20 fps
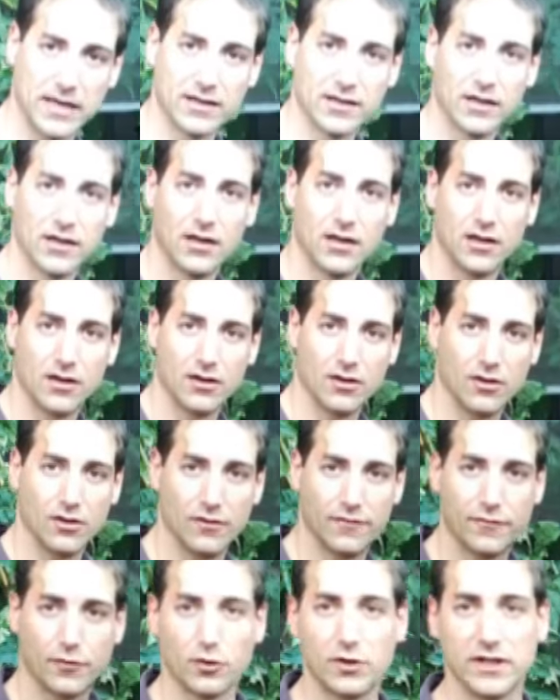bed
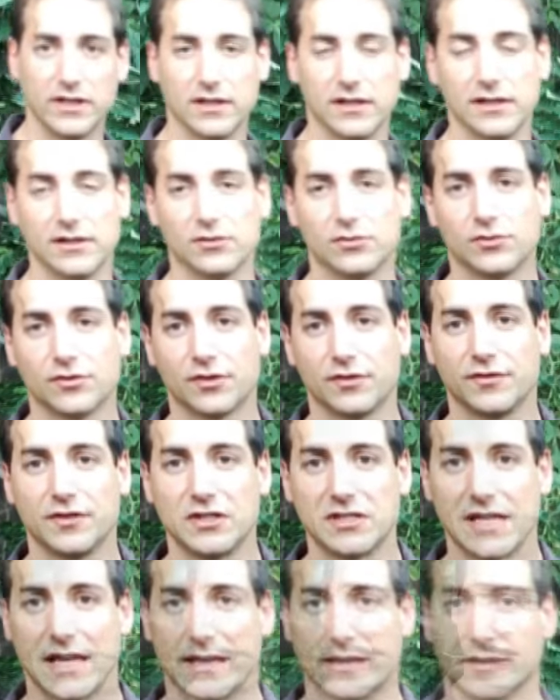falling into the
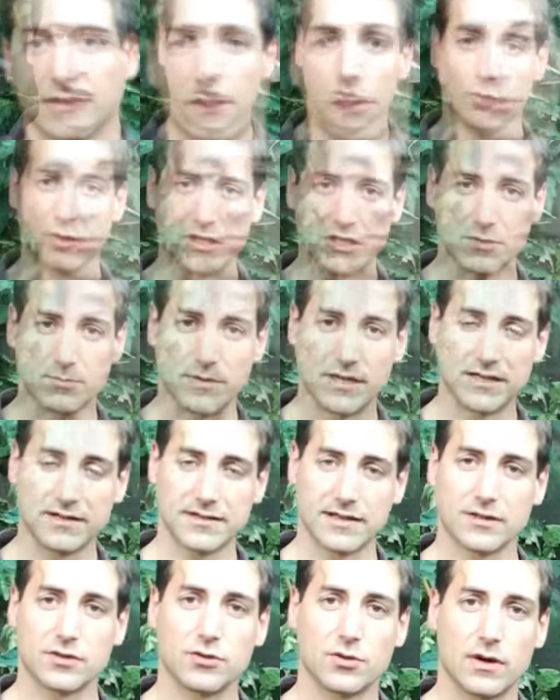fish tank, which
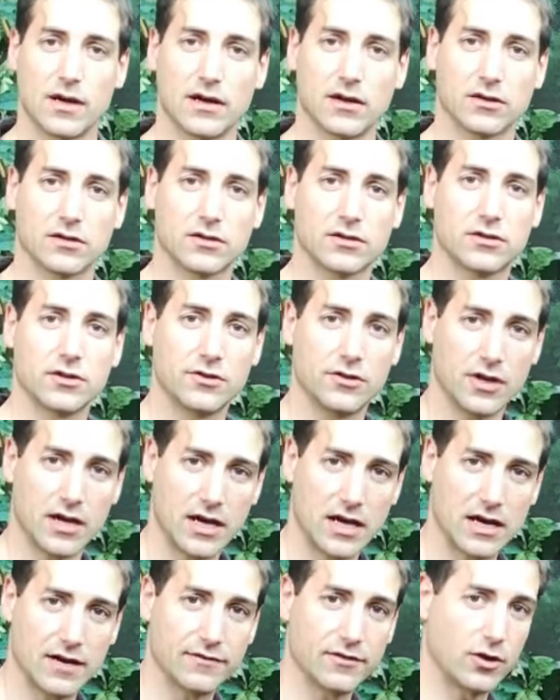means that you are going
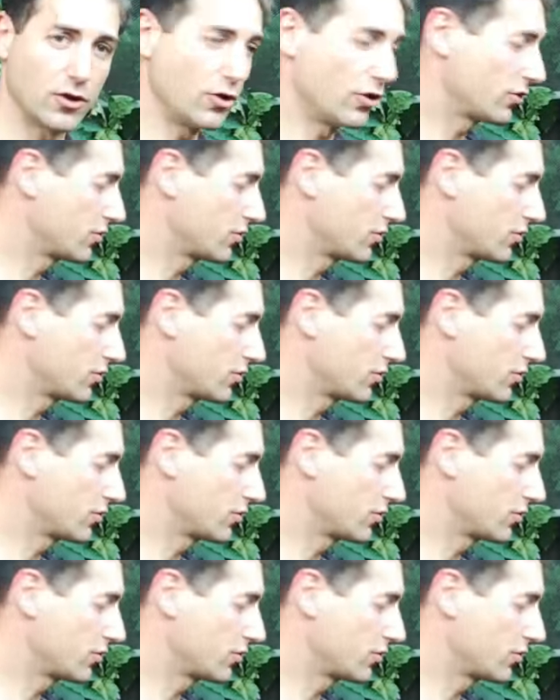to have